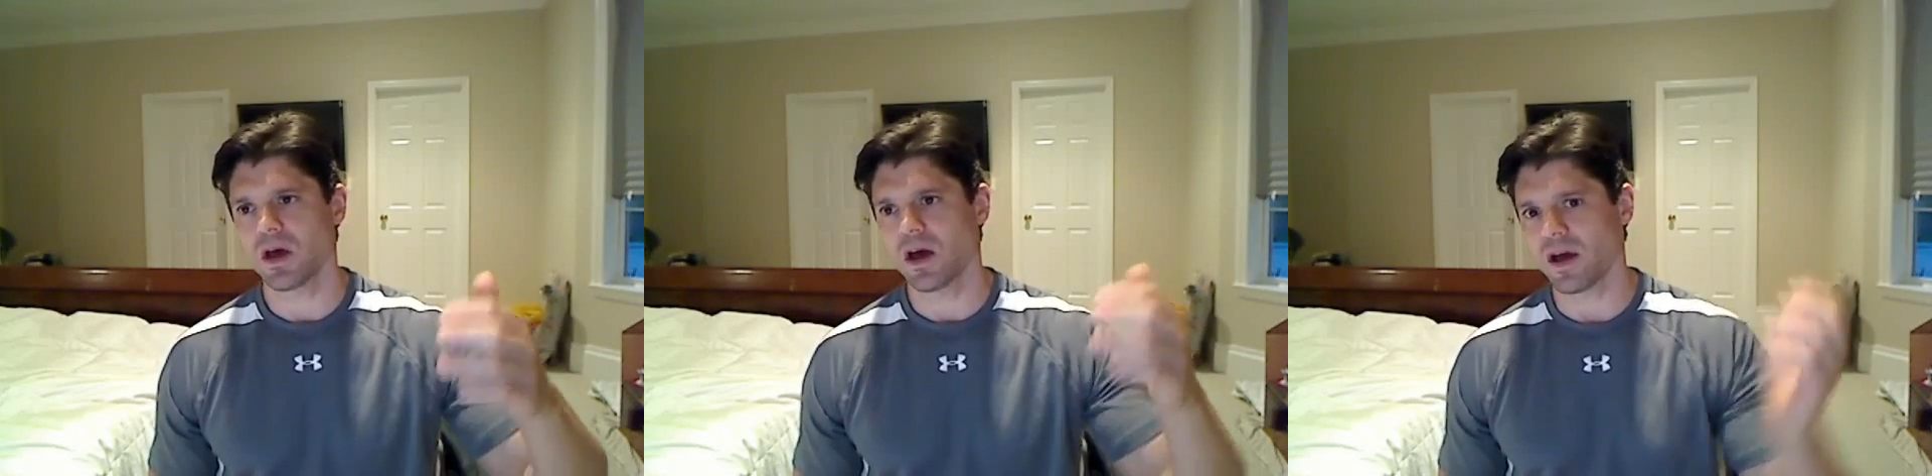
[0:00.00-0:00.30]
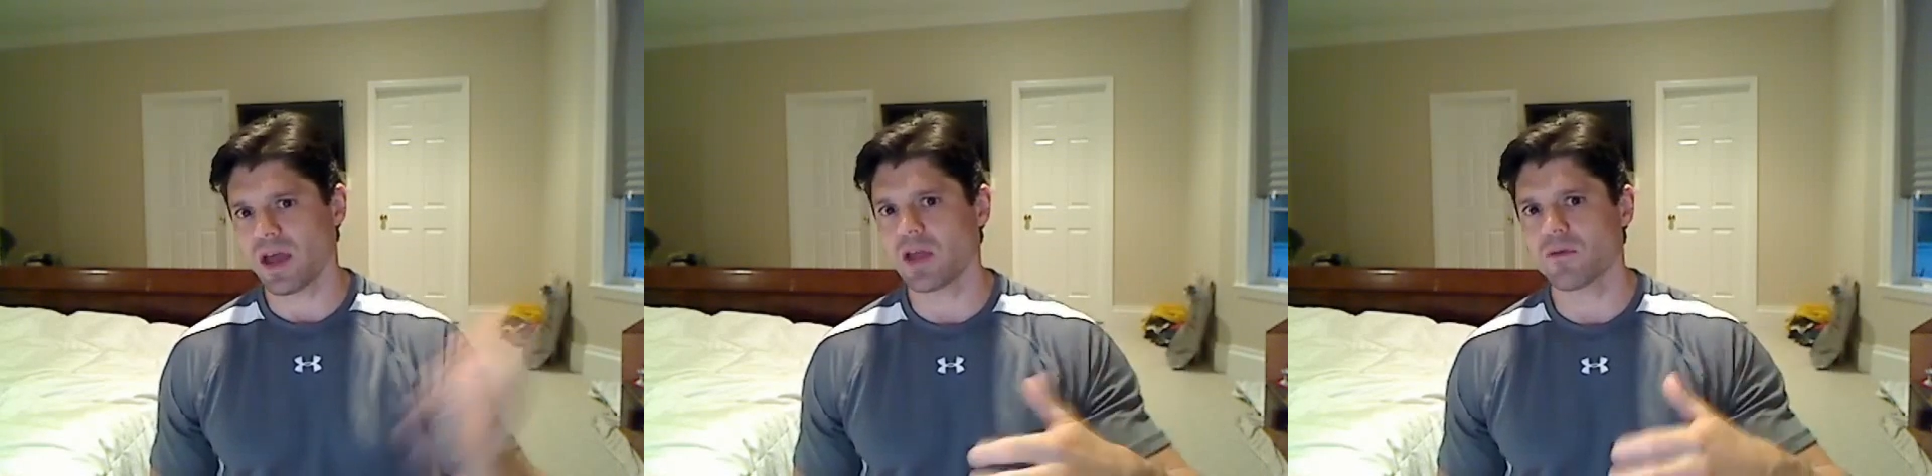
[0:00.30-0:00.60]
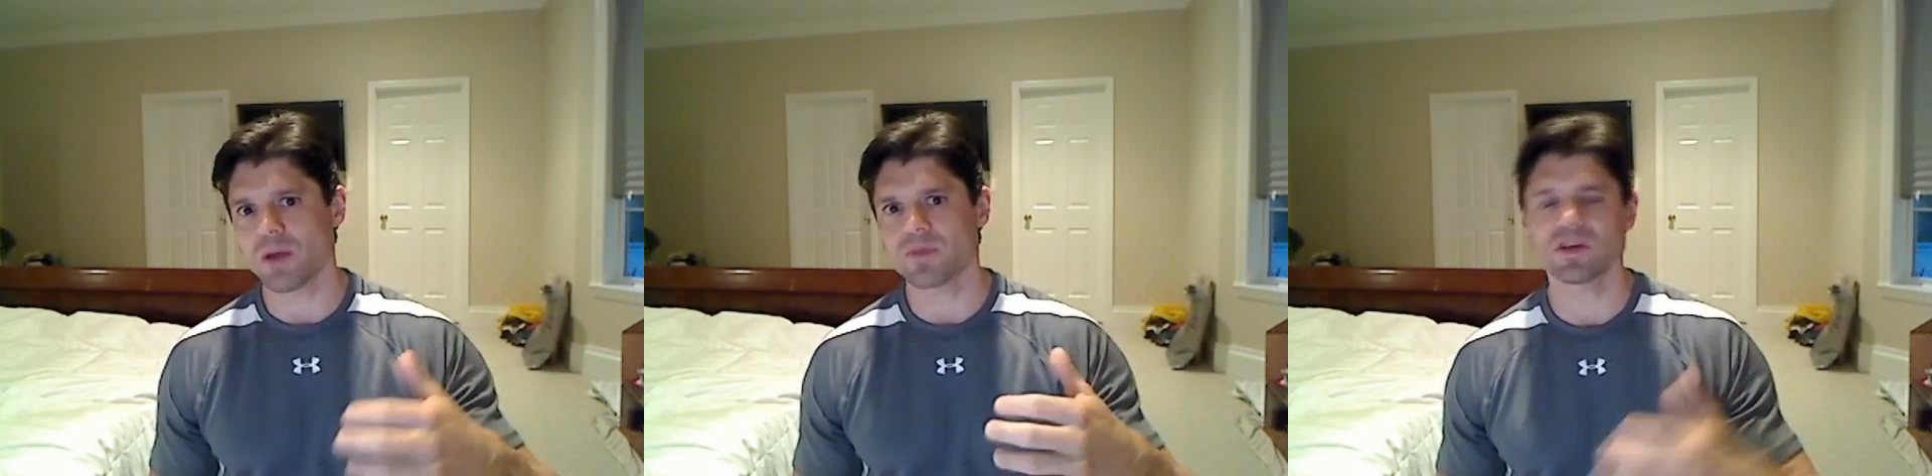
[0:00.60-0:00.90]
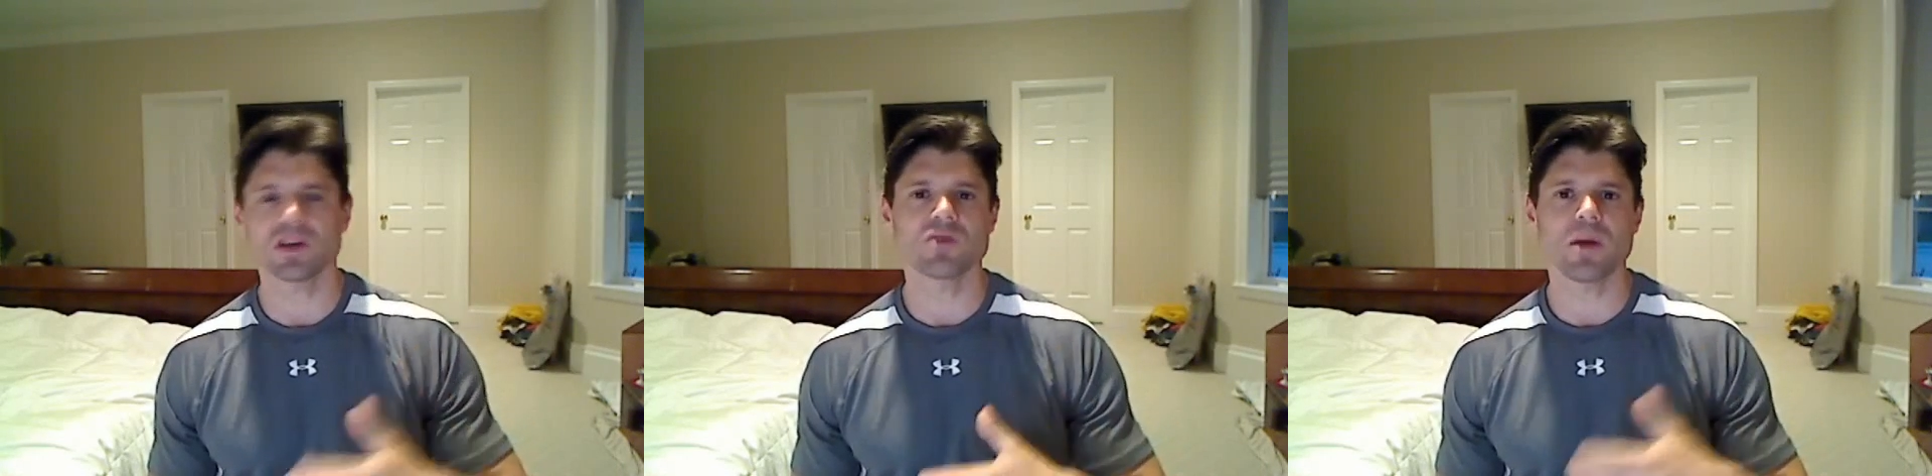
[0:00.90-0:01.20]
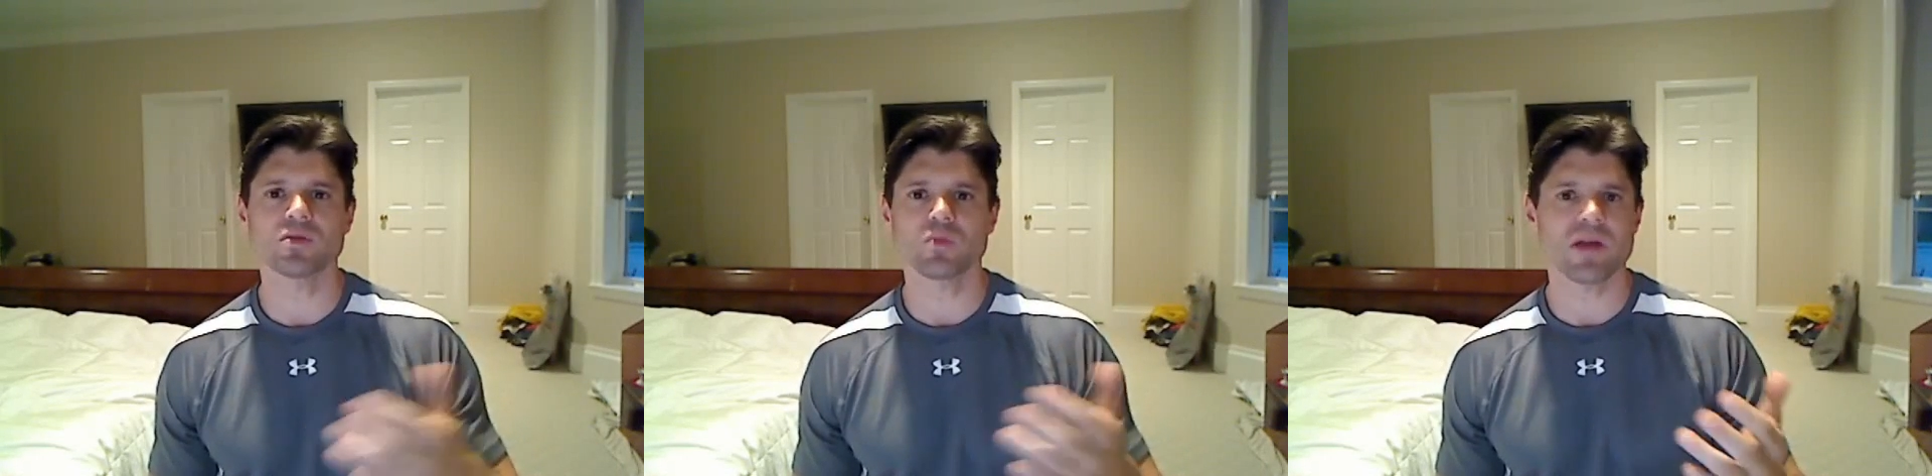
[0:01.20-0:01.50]
8 reps, 6
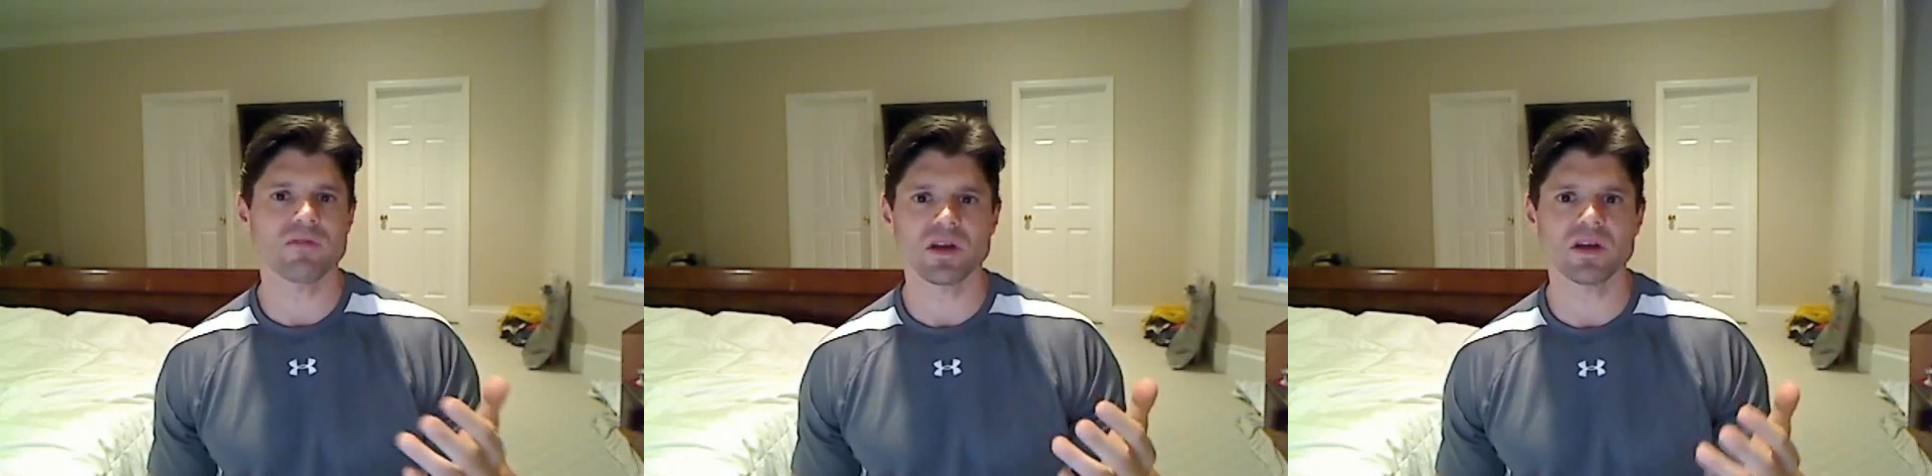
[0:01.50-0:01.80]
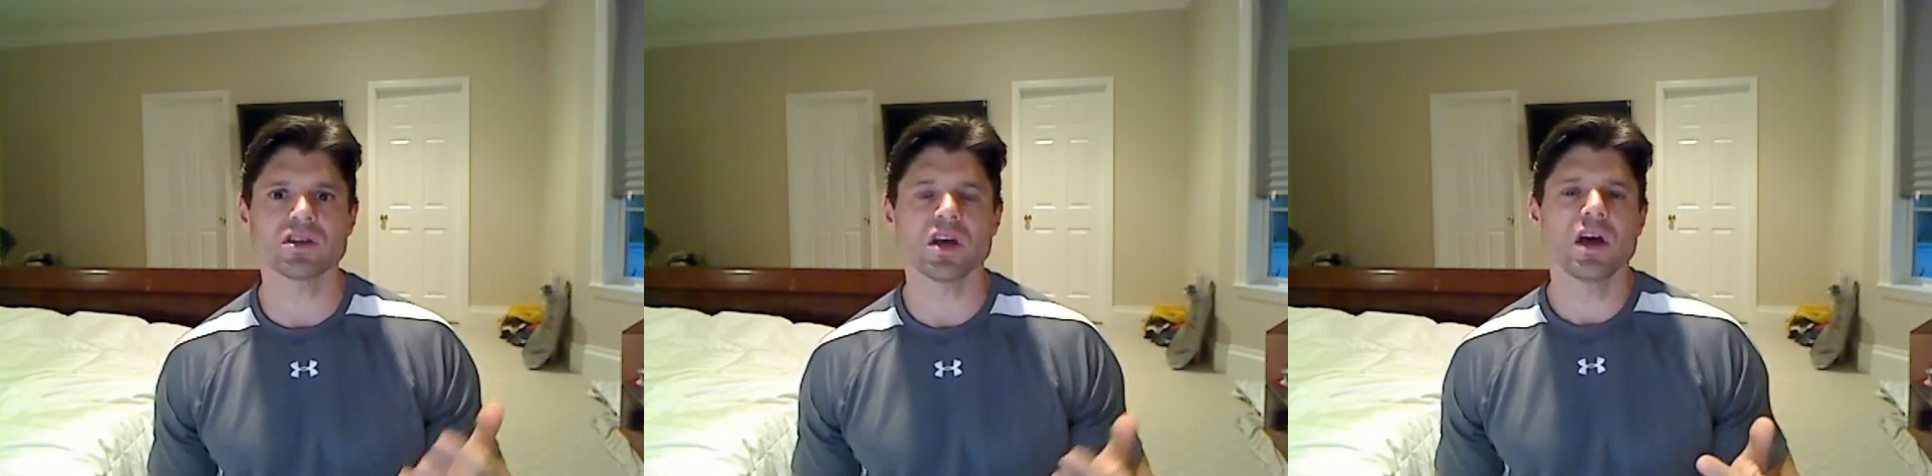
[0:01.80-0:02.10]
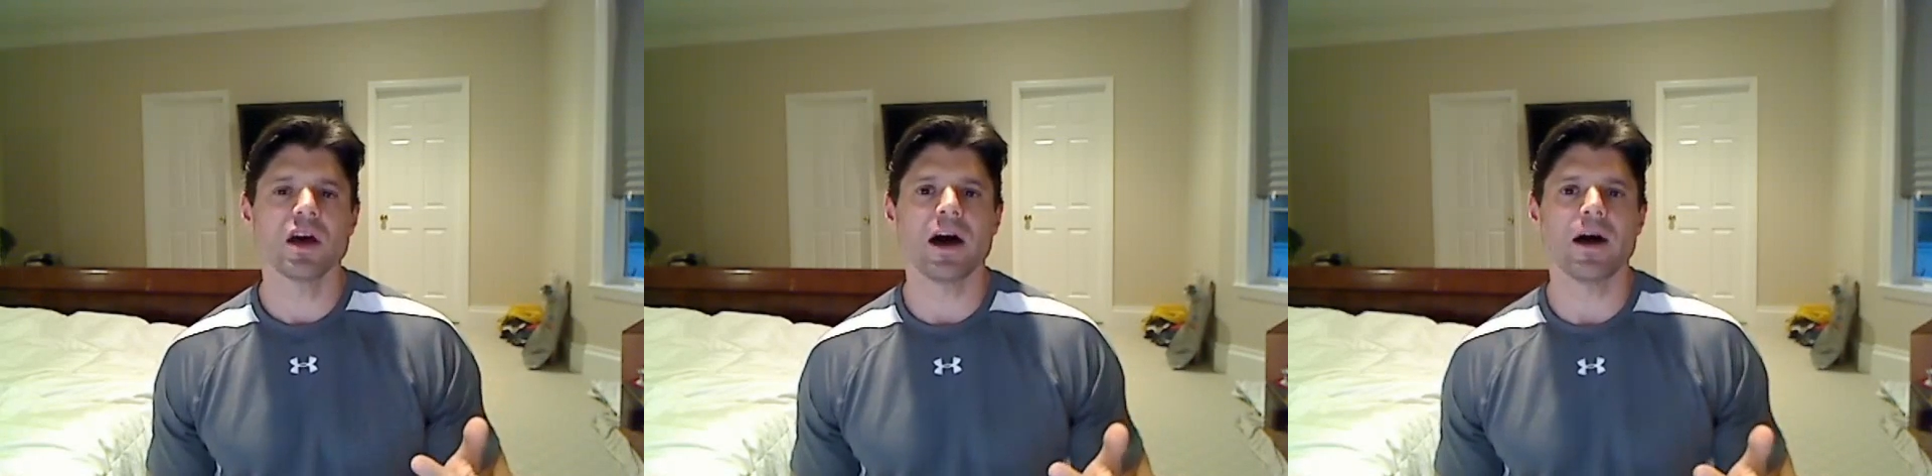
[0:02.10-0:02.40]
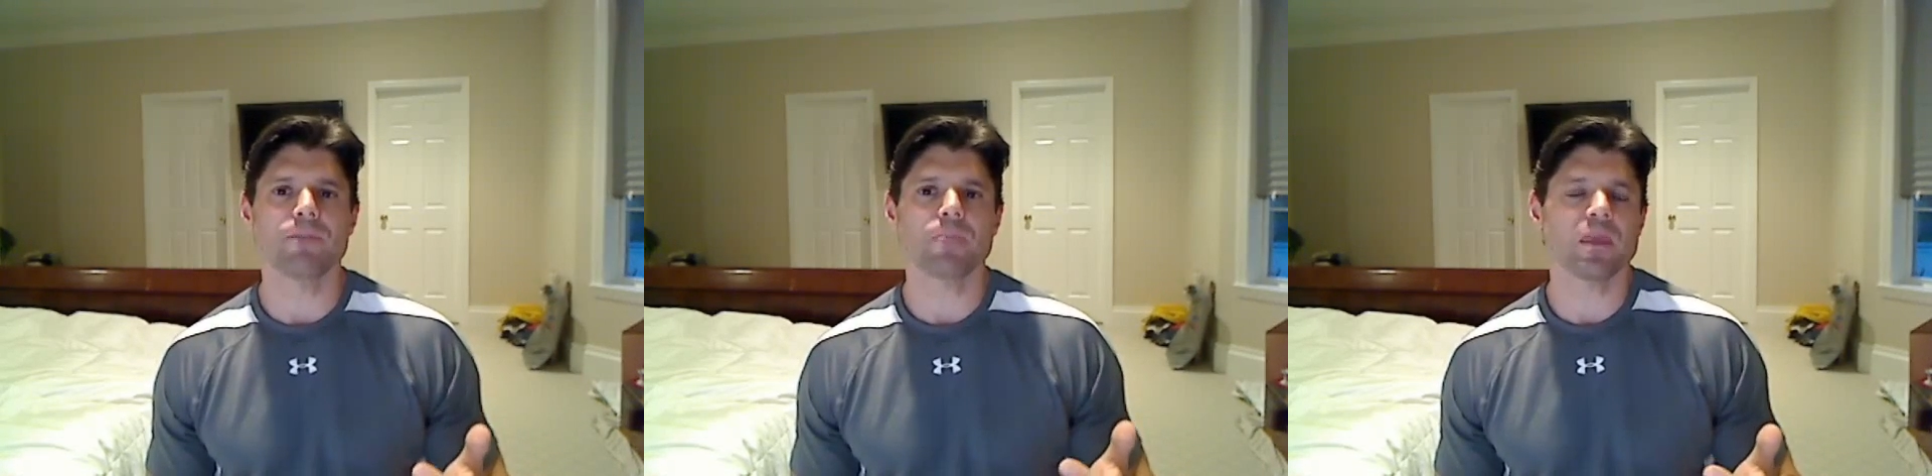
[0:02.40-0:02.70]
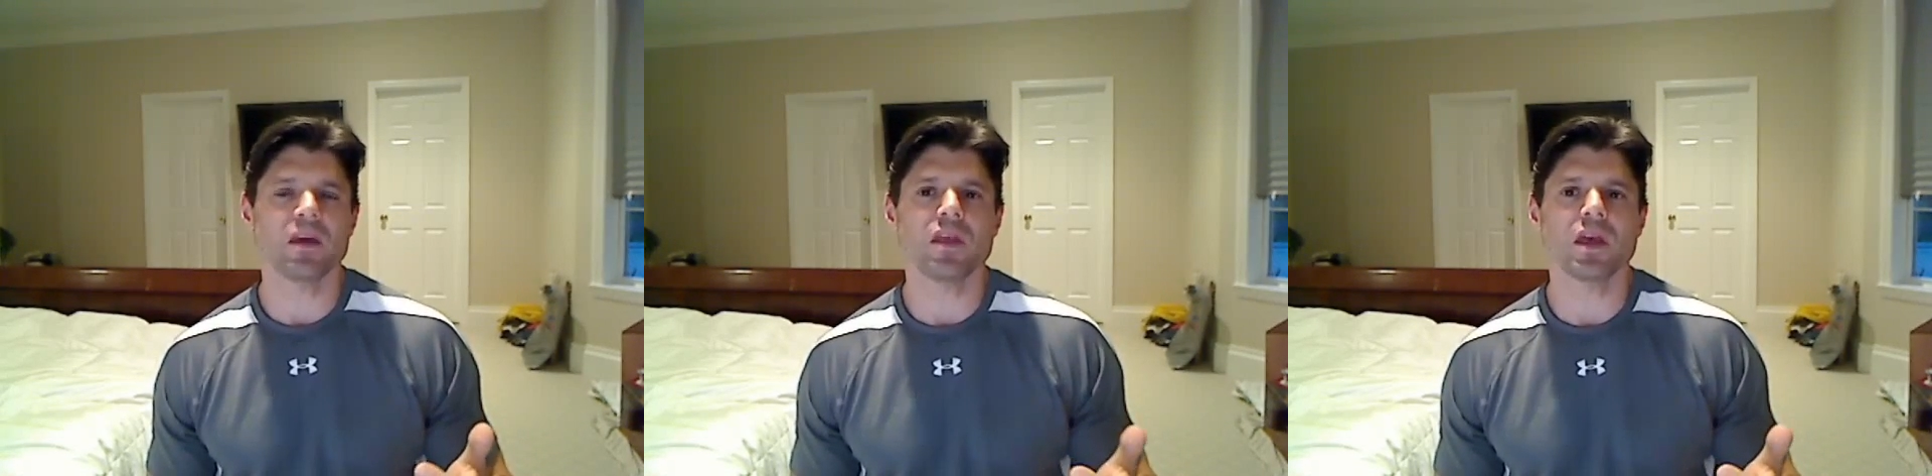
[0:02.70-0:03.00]
reps, whatever it is.
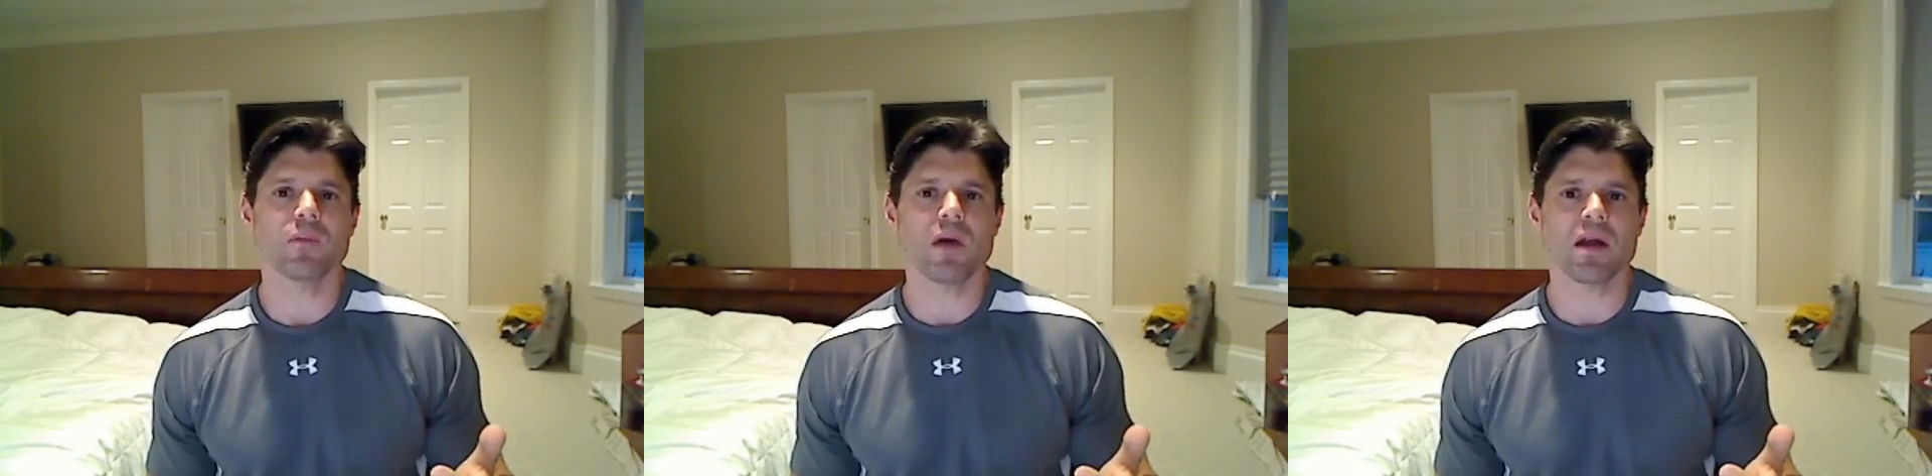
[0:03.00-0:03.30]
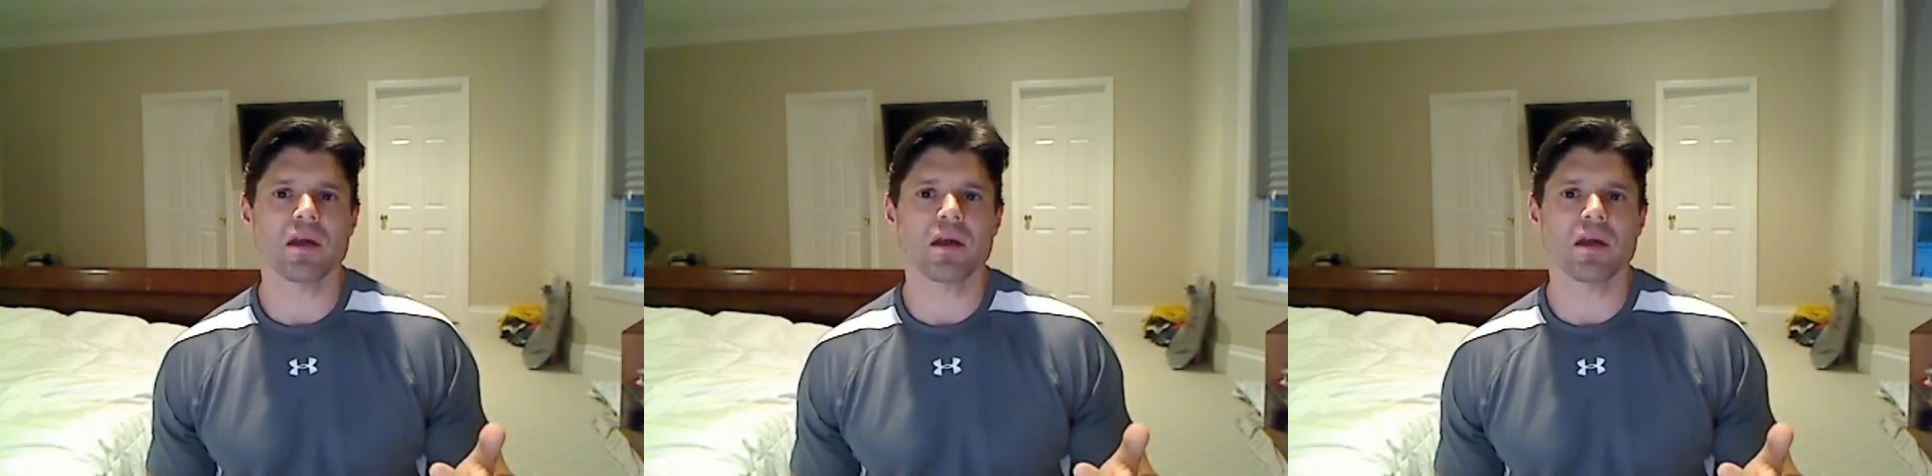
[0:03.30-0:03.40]
You think about